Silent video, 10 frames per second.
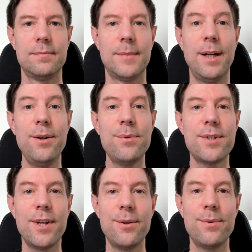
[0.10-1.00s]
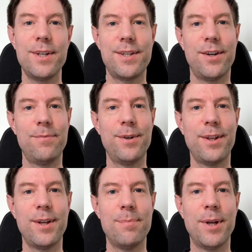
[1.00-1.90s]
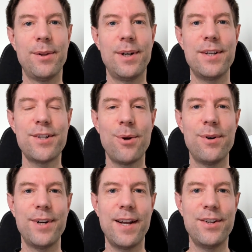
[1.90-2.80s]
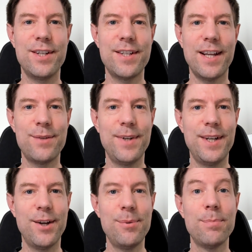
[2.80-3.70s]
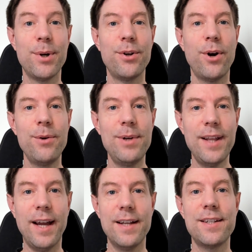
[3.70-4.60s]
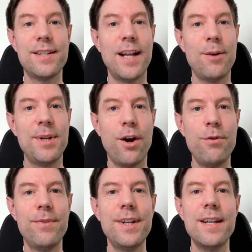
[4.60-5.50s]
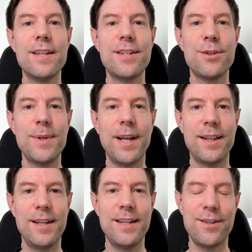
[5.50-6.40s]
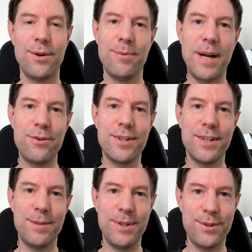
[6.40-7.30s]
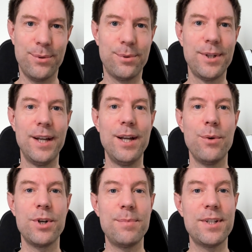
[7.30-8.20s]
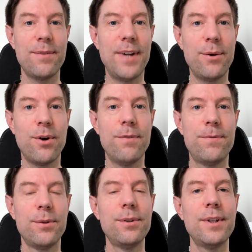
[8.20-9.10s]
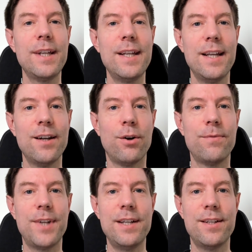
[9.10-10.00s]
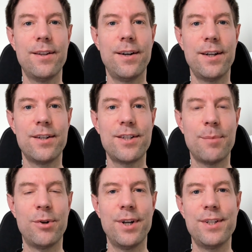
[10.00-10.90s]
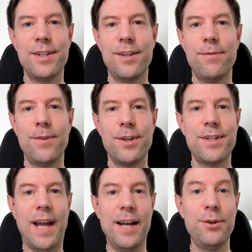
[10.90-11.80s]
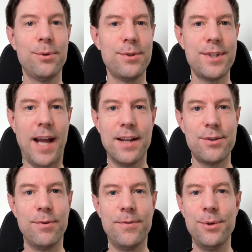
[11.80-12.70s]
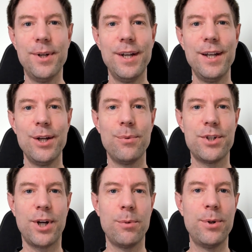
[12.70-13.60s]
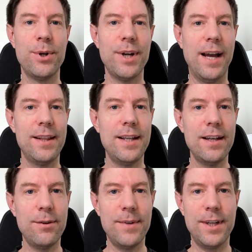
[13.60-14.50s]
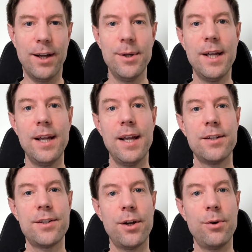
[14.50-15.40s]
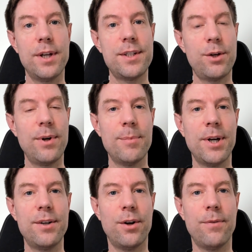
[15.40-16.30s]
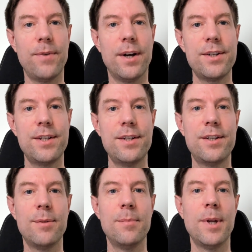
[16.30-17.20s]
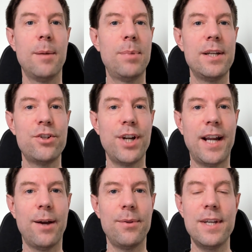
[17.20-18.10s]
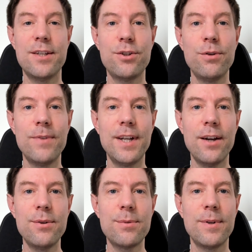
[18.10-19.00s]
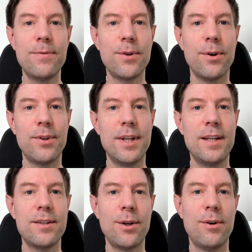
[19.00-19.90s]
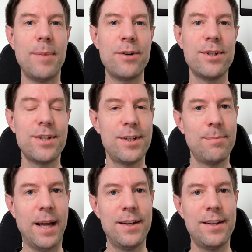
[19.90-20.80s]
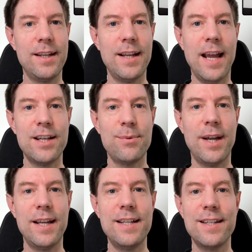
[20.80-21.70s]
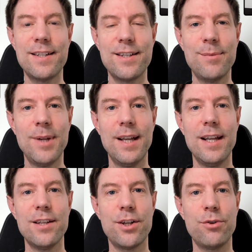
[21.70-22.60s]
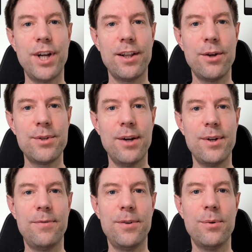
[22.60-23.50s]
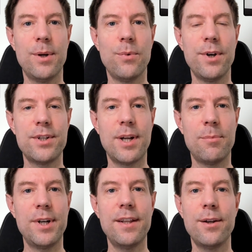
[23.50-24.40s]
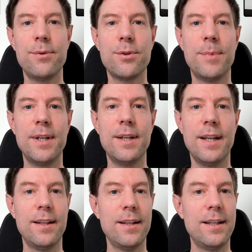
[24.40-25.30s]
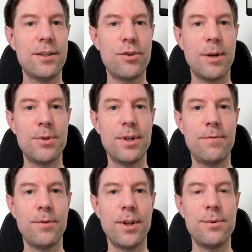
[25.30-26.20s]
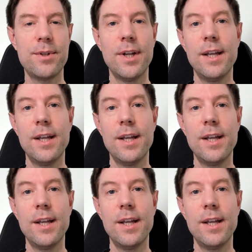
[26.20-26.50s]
Hello, so it's time for another monthly solar and energy stats video, but not only that, it's now been over a year since we had the solar and battery system installed, which means I've now got a full year of data that I can summarise into the first annual stats review, which I will put at the end of the video. So as a quick reminder of our system, uh, please check out these two videos. We've got the solar and battery system and the air-to-air -air heating system. So check those out if you uh, want a summary. Those will be in the description for those